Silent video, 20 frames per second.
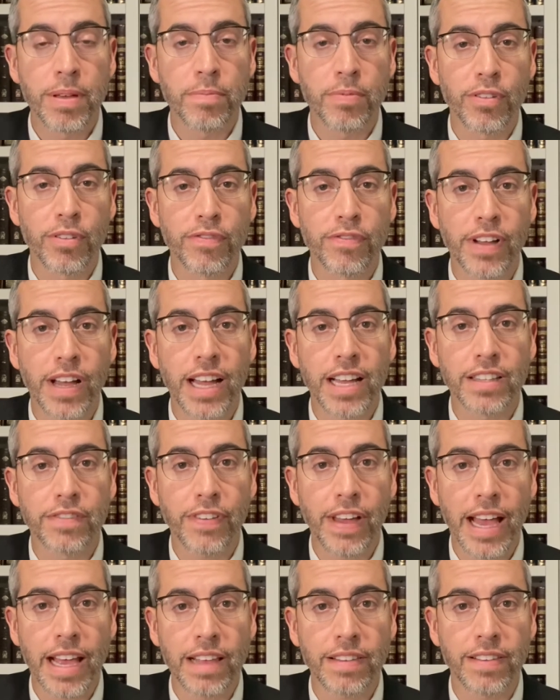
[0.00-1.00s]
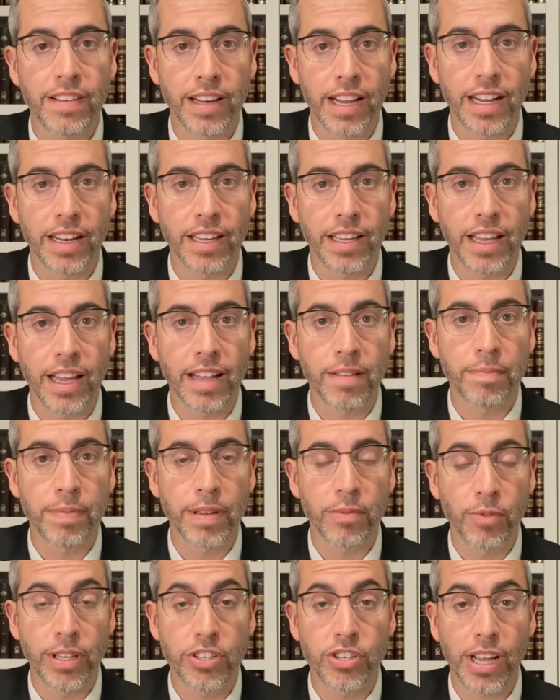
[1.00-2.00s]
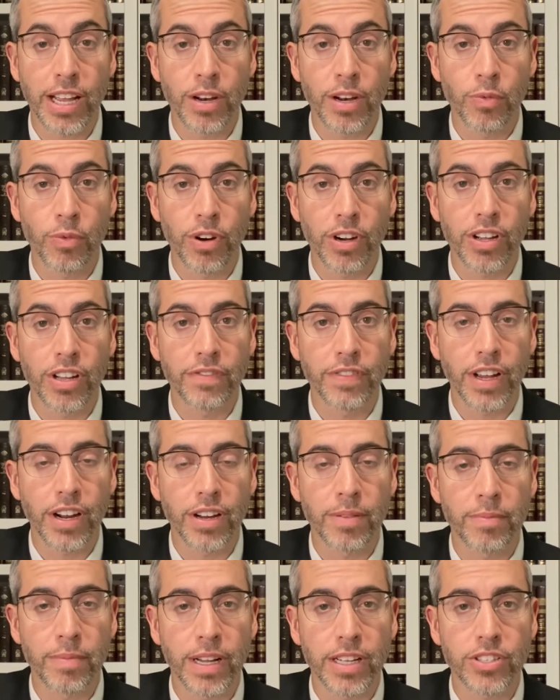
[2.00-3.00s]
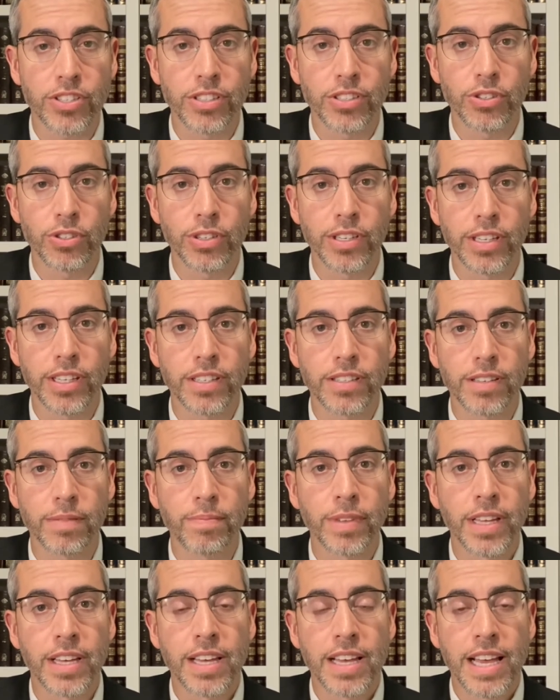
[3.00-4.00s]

find fascinating, and we try to work on very much in Judaism.